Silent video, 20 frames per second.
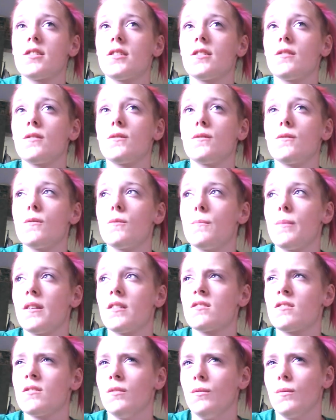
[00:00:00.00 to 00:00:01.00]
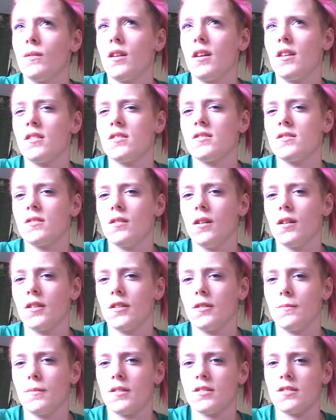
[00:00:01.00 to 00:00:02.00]
knew basically when I
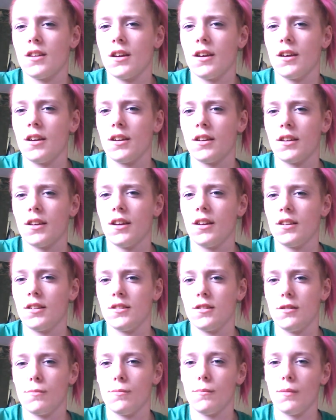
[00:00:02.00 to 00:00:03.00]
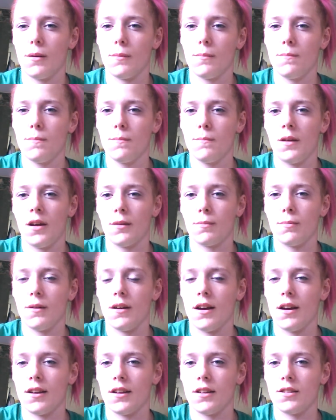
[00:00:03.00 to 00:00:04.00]
started because I had a can of dip in my back
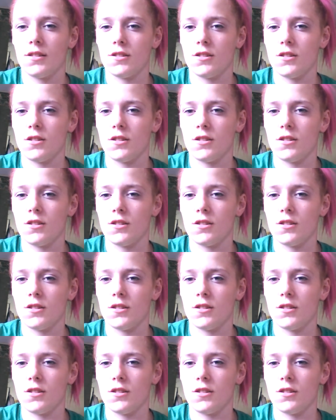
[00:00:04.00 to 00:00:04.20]
pocket and